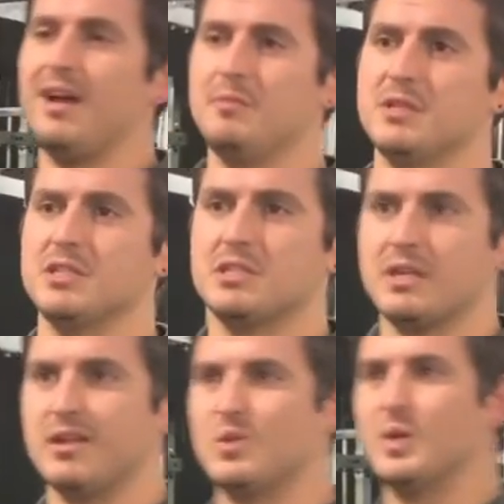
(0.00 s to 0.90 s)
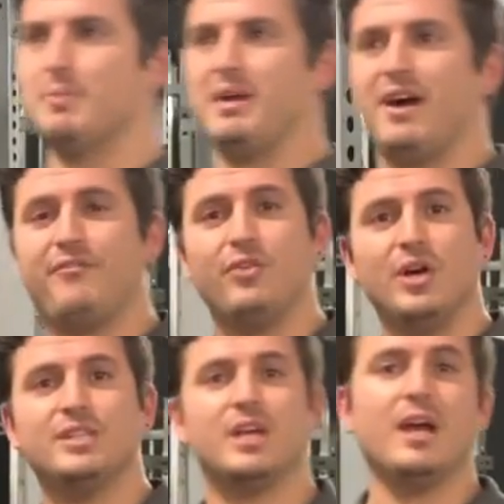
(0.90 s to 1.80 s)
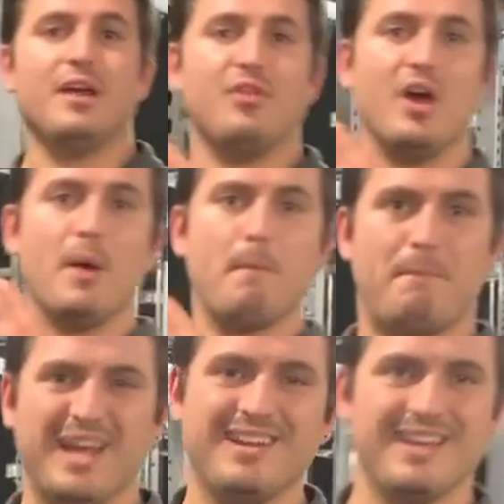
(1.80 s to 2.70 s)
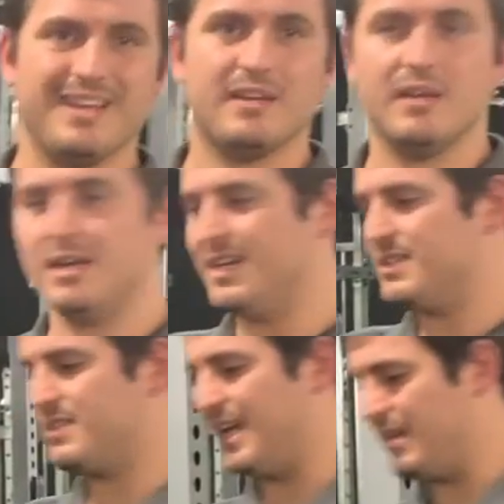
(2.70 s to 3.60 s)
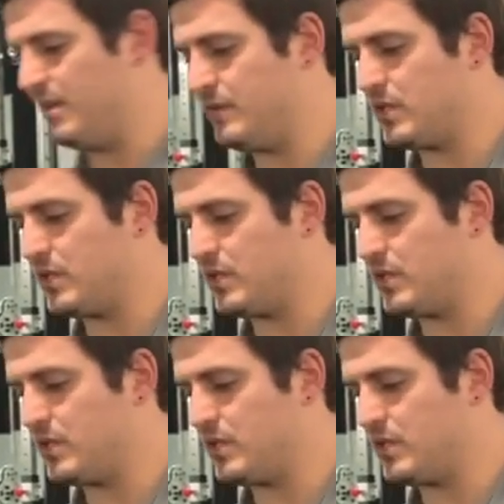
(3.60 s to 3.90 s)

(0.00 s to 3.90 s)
Let me just start talking about first the bent leg deadlift.